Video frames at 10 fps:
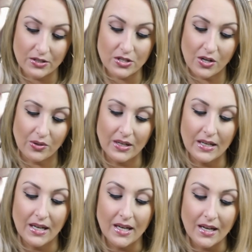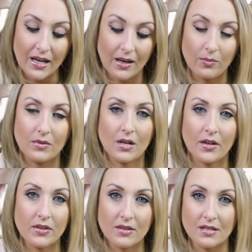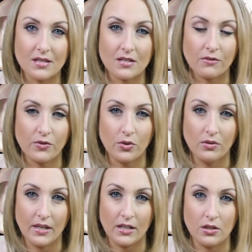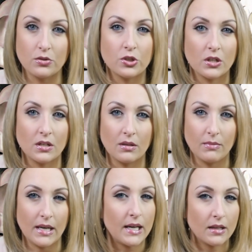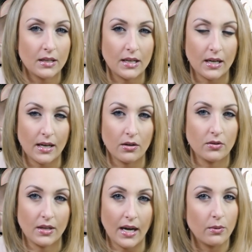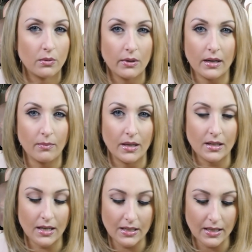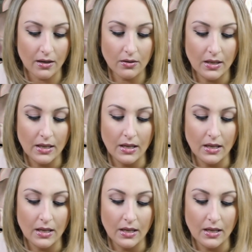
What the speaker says: So not that this is a food that you should immediately cut out, or that I would recommend cutting out,